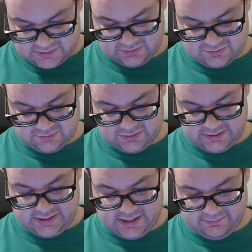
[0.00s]
So it's cool that
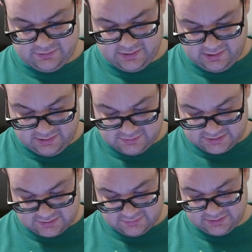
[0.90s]
they got him to do that. He
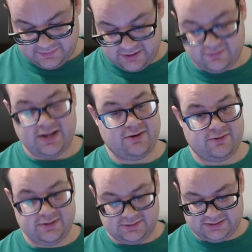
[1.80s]
was also in the Penguin. I
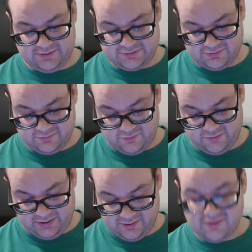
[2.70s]
heard, yeah, Salvatore
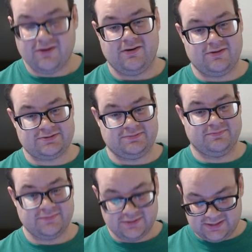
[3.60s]
Maroni.
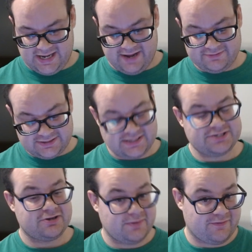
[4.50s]
Awesome. I haven't seen
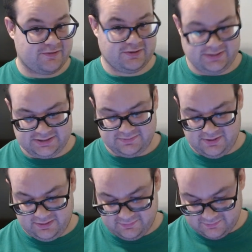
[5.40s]
that show, but I've heard good things
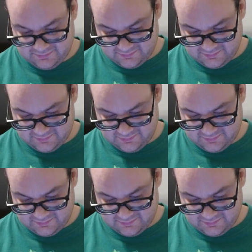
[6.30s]
about it.